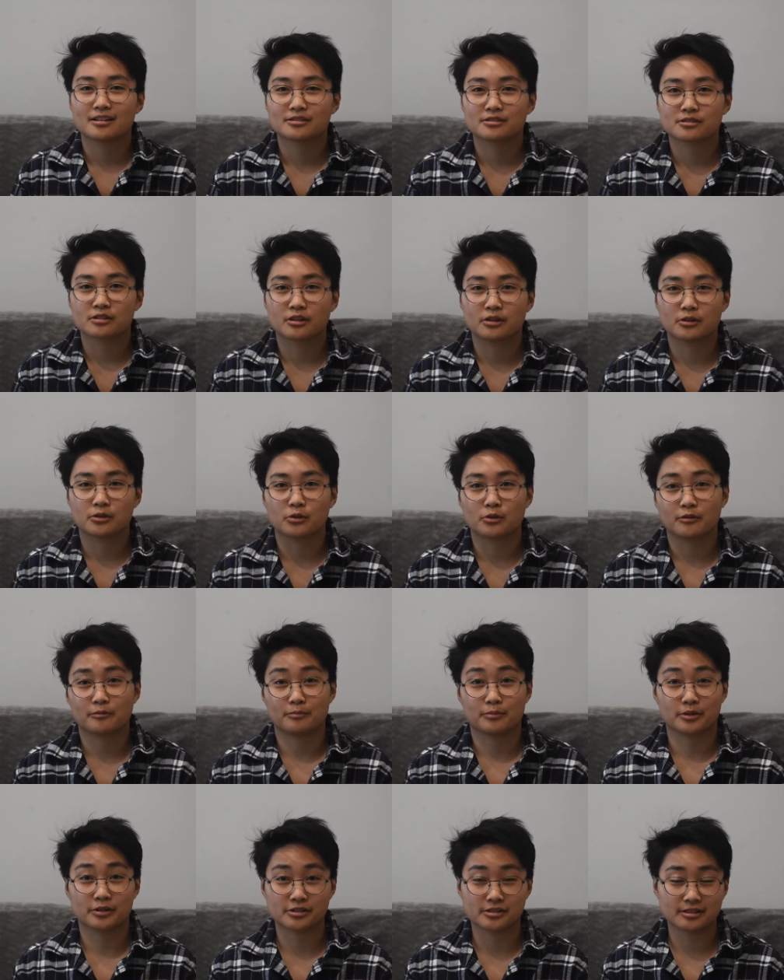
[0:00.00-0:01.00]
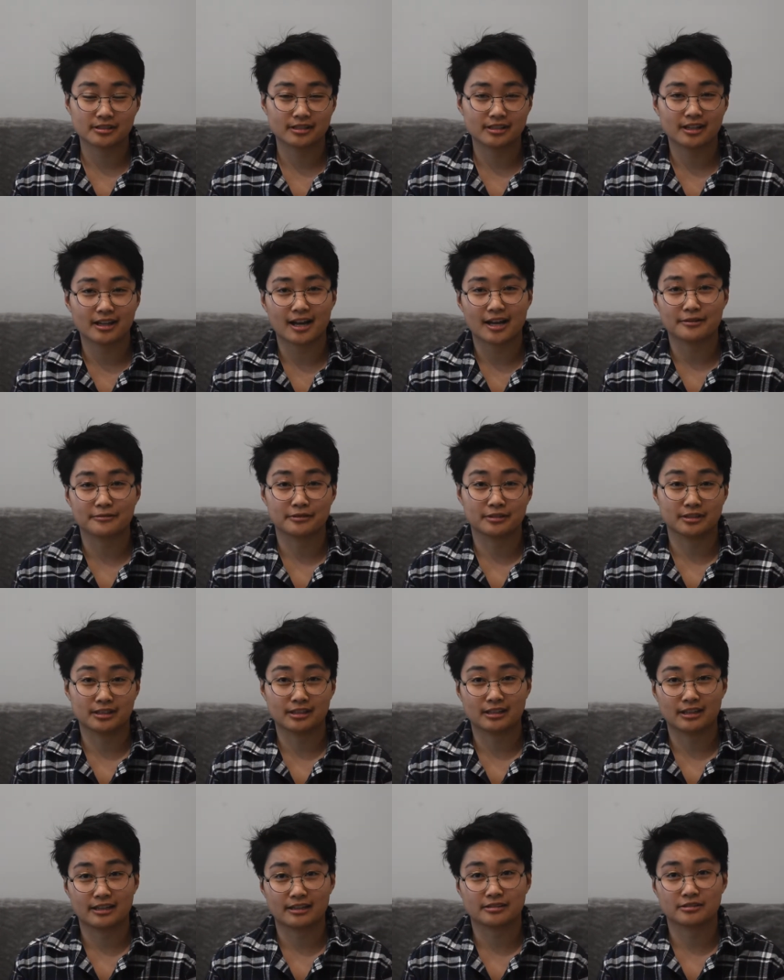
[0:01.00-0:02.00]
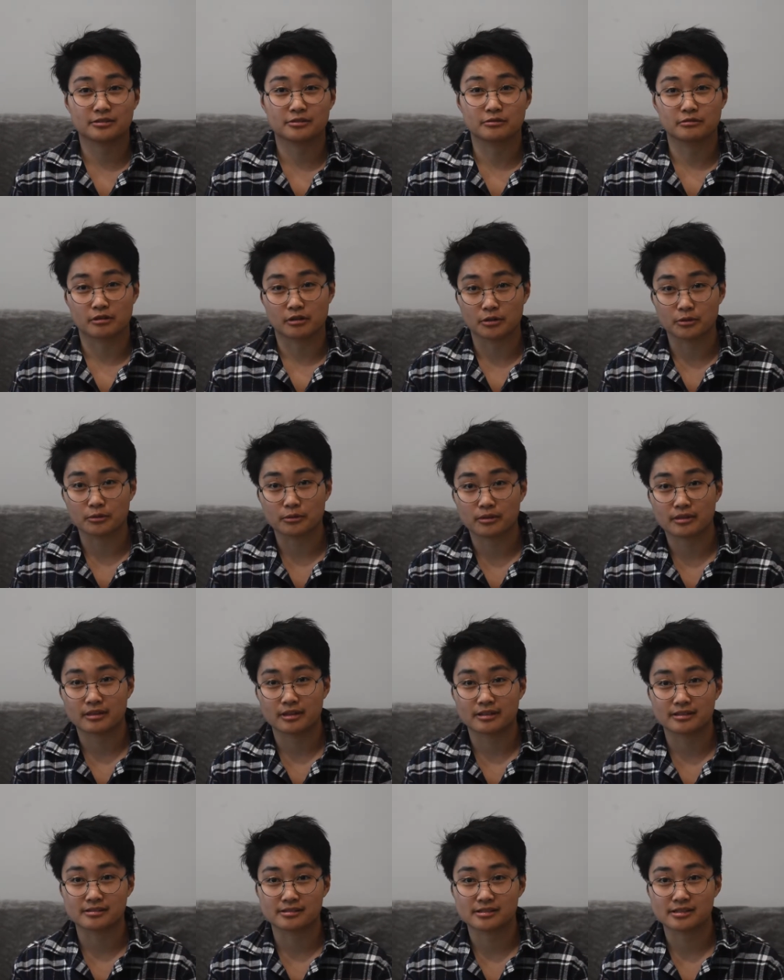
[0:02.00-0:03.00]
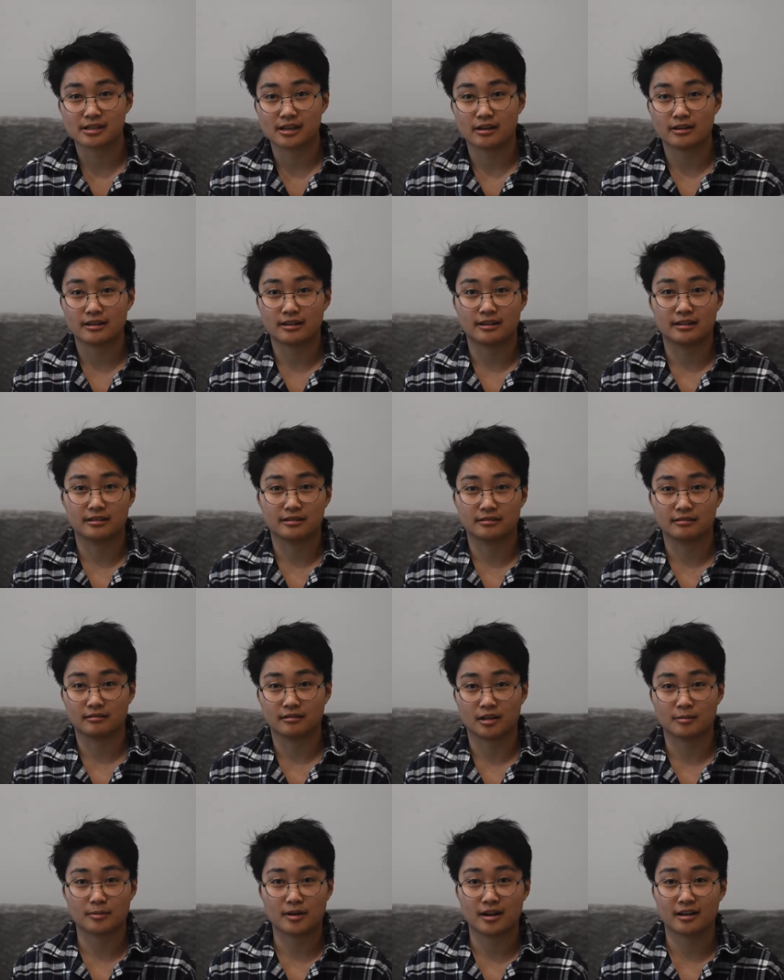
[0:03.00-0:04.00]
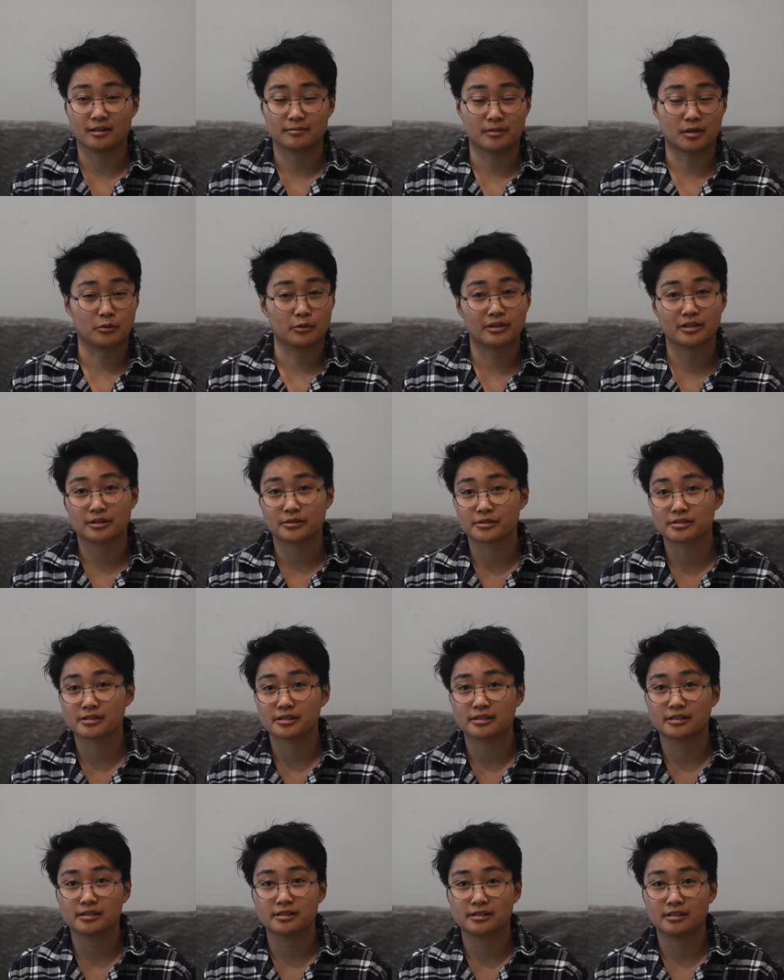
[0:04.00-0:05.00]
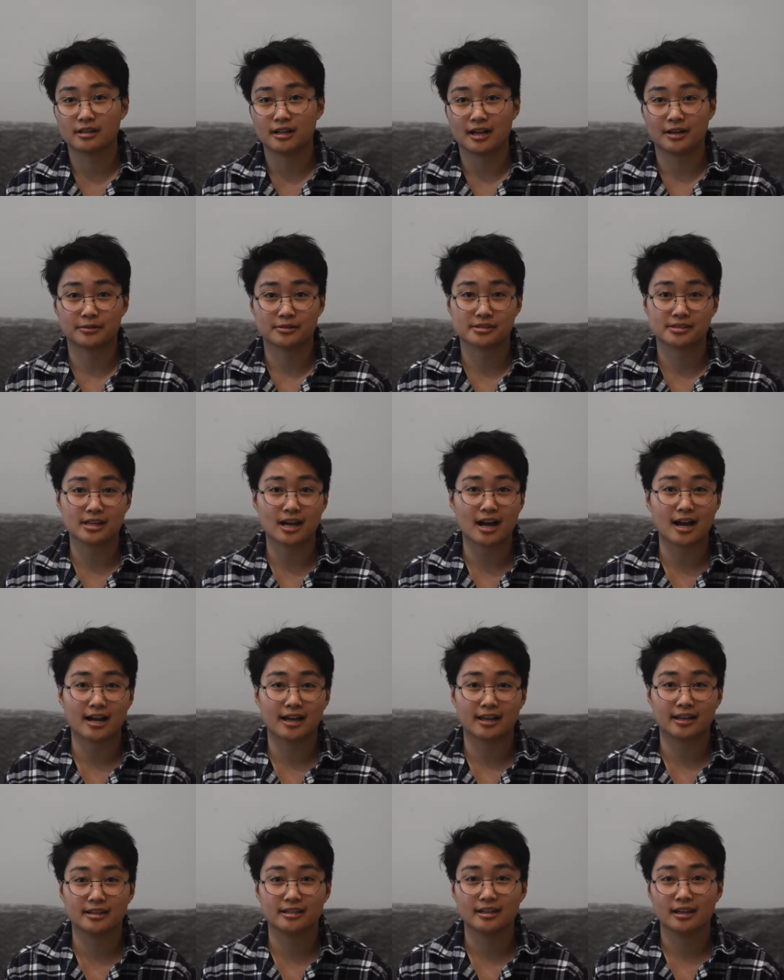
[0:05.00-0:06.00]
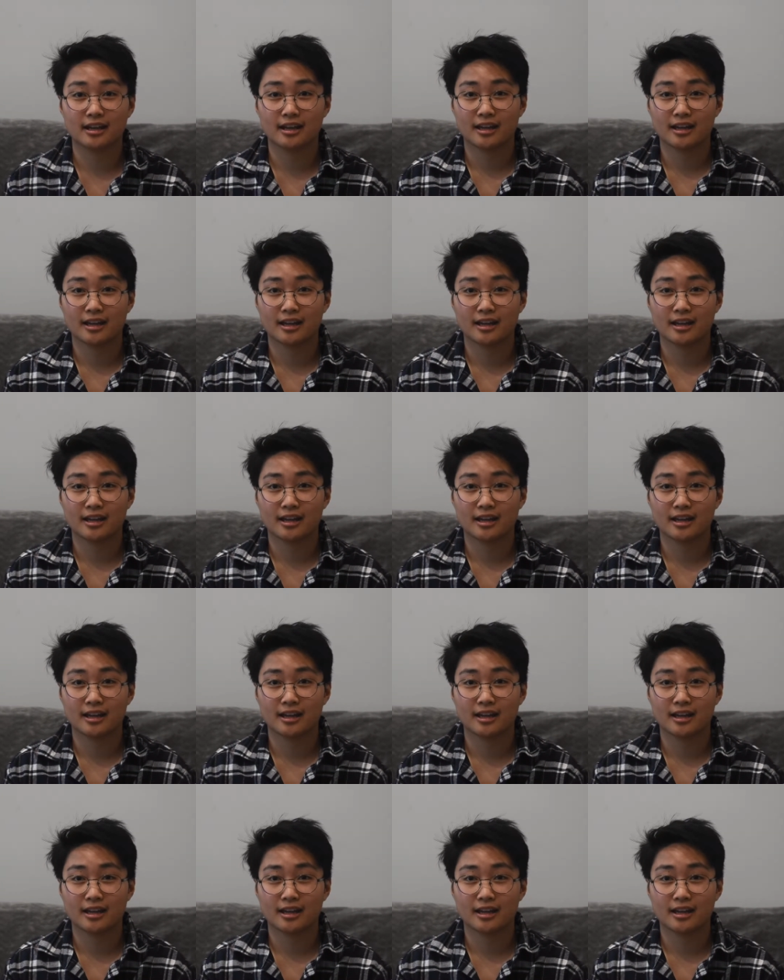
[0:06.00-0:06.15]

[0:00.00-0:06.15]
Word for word: So personally, I really like to grow things in a pot in my windowsill, outside,